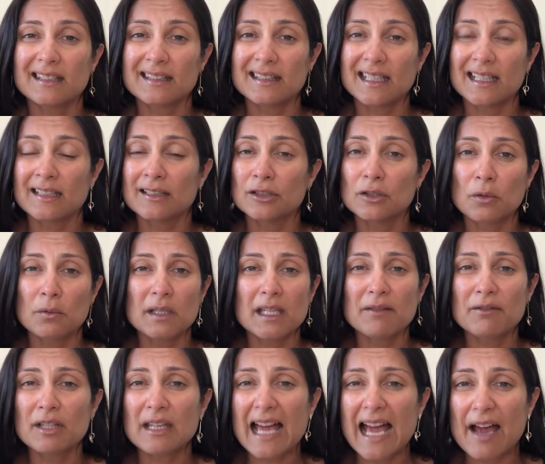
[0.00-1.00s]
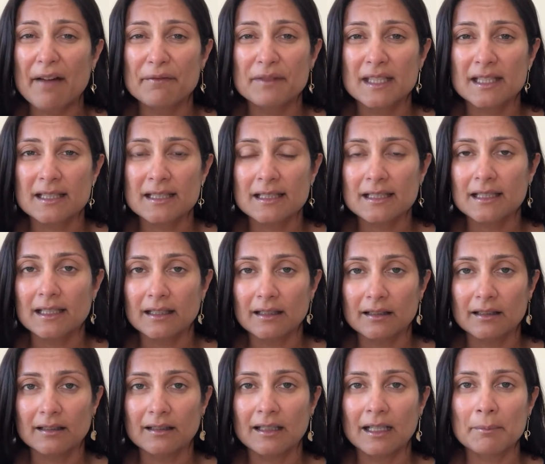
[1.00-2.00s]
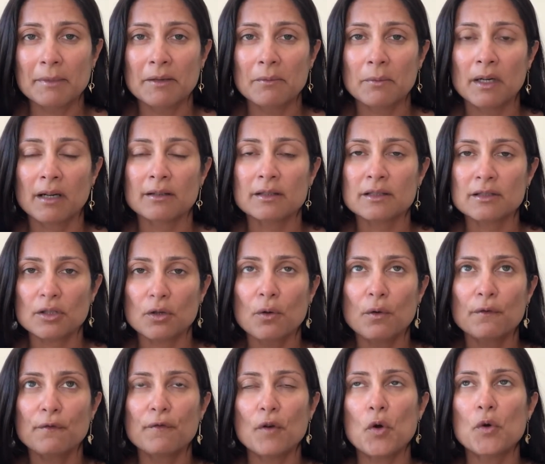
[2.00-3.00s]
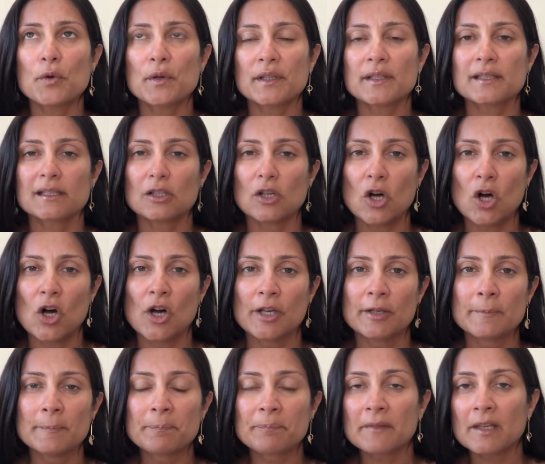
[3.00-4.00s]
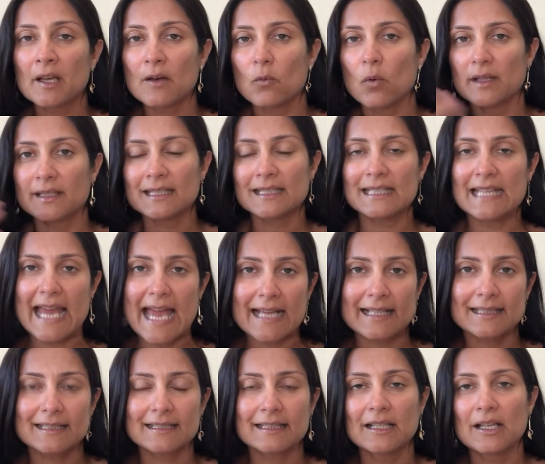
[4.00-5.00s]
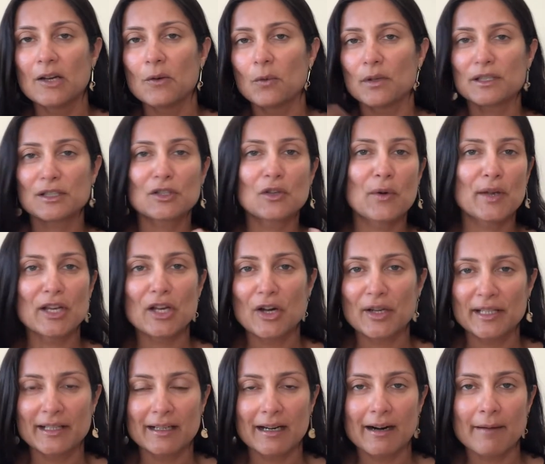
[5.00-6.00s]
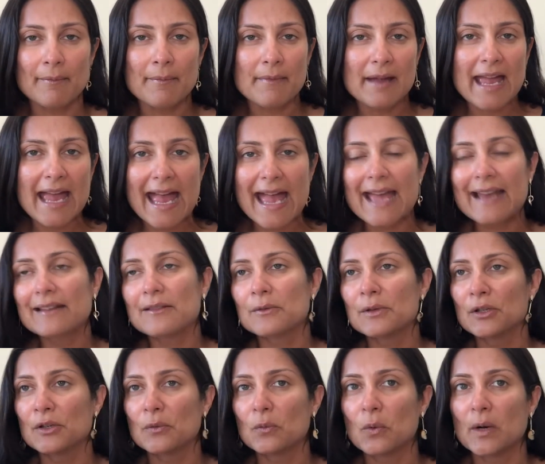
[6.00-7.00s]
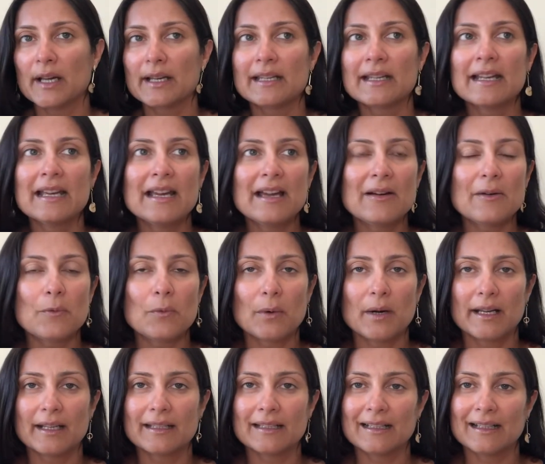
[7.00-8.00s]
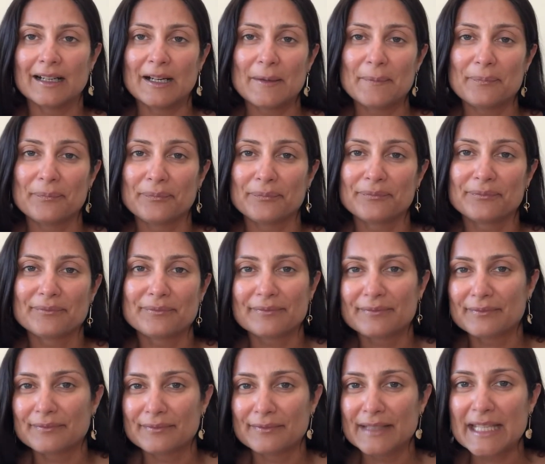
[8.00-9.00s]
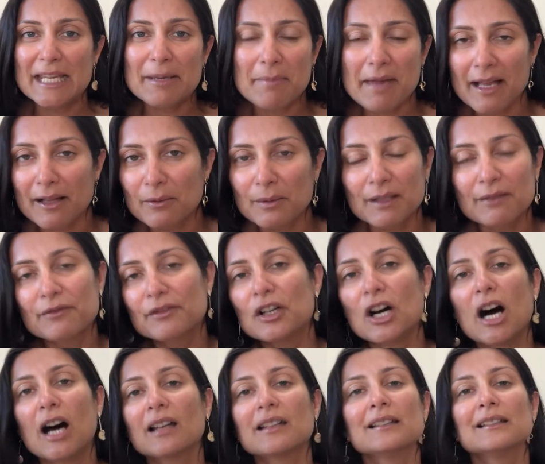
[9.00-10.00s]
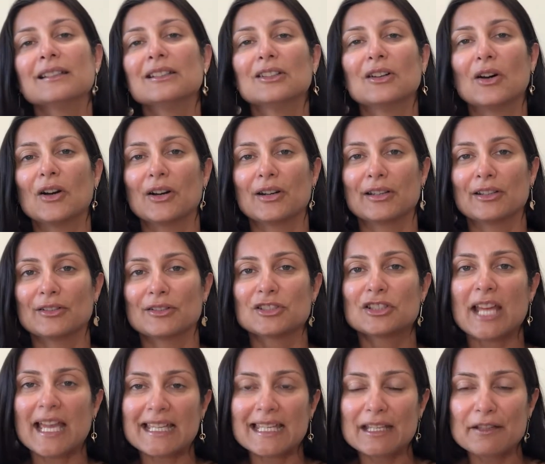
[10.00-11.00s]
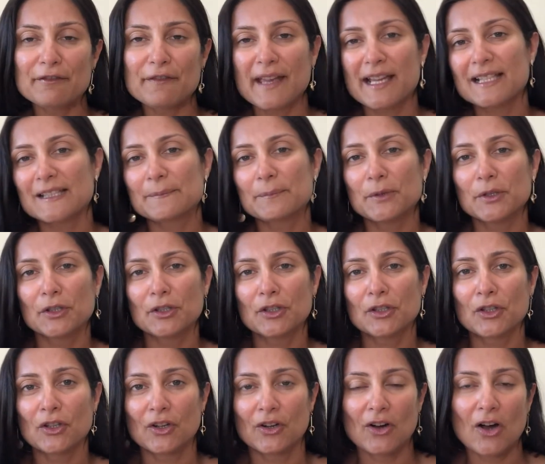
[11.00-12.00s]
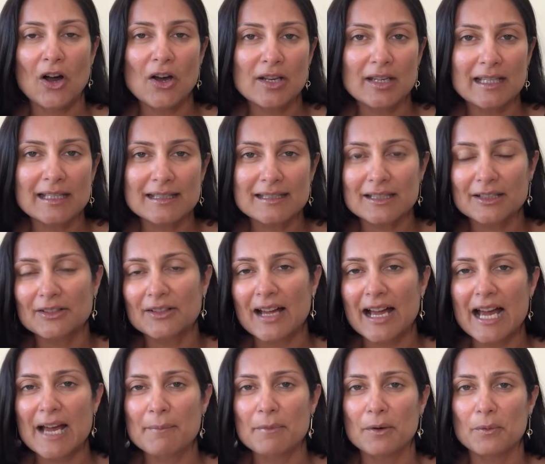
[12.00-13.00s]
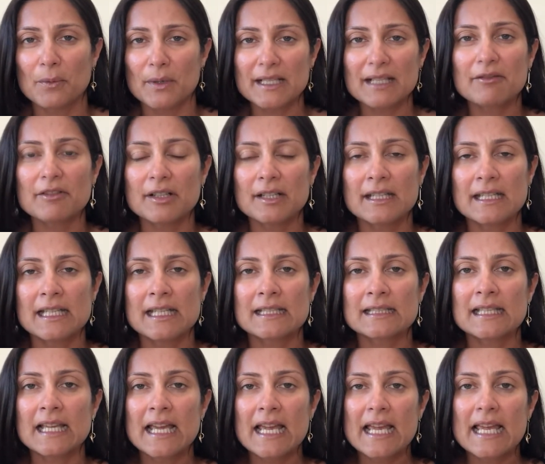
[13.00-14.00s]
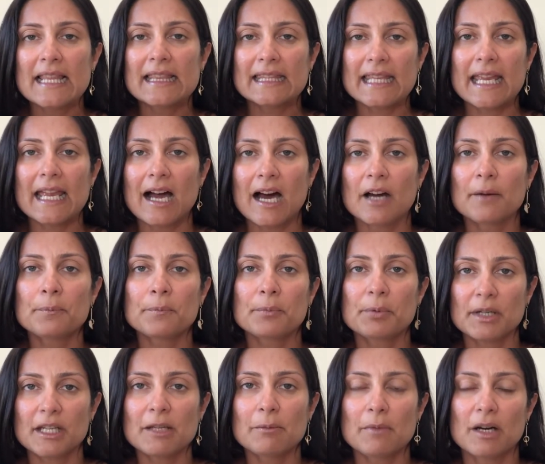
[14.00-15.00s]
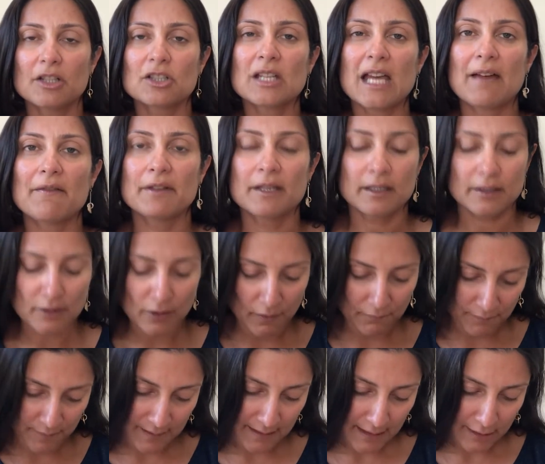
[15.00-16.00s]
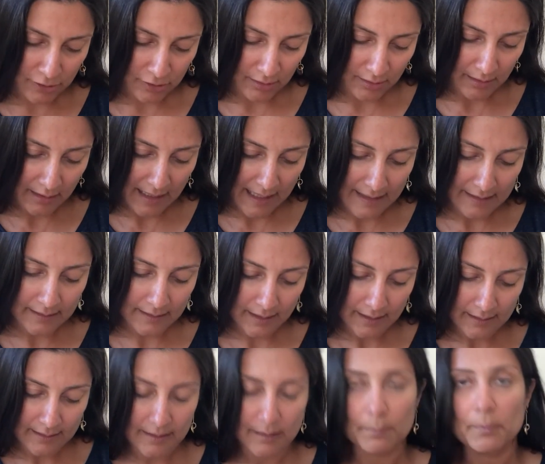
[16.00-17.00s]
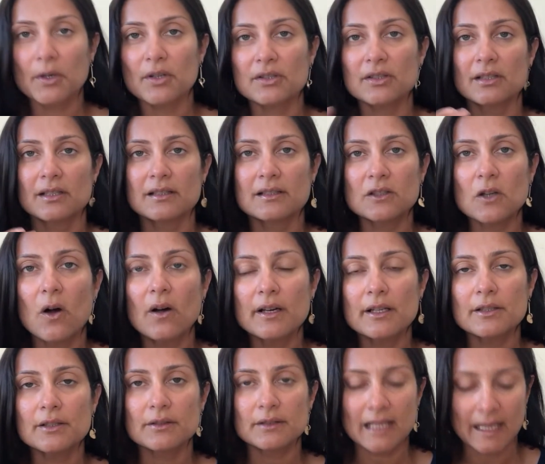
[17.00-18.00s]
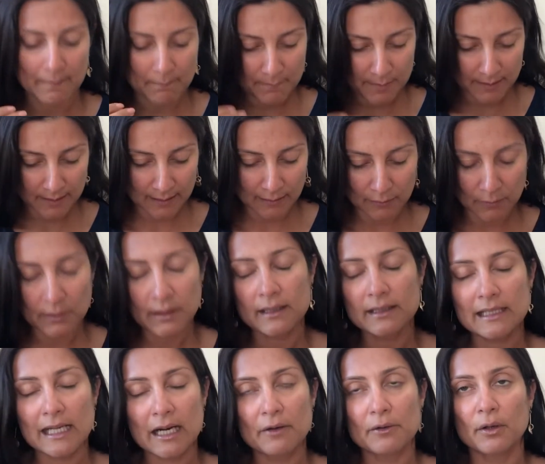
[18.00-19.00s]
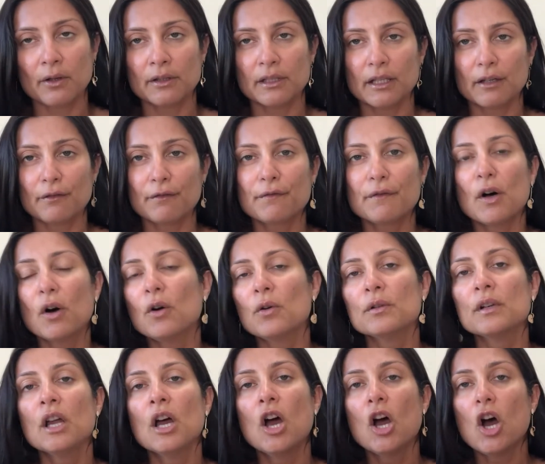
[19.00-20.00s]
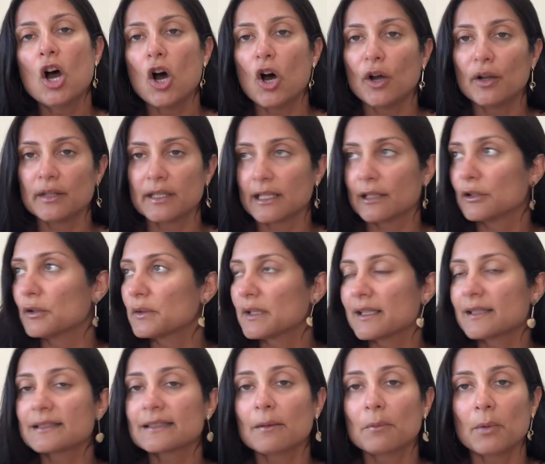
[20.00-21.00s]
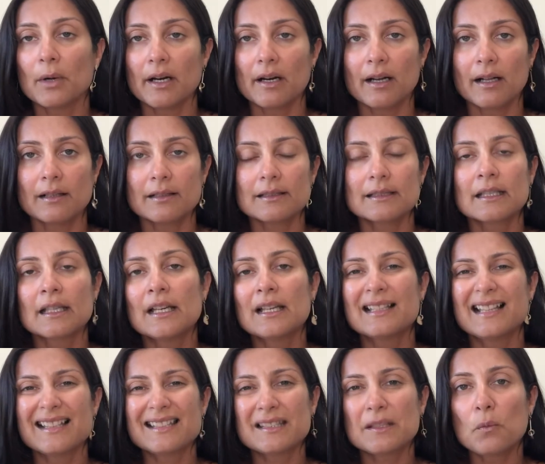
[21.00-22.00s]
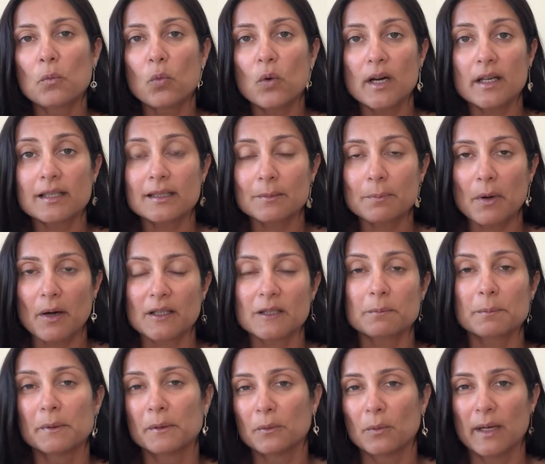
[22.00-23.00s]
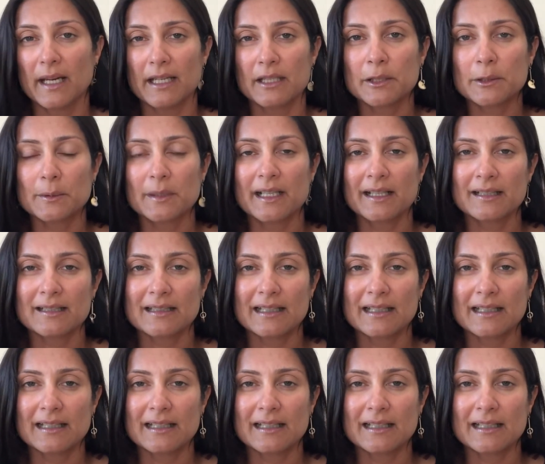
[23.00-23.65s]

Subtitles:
even have this skill. I mean, we are so focused on what's next, what's going on in our head, what email we've gotten, or checking Facebook or on Instagram or whatever it is. They are pretty much having a conversation like this. The person is talking to them, but they're looking down on their phone or they're looking somewhere else. That's the worst possible way to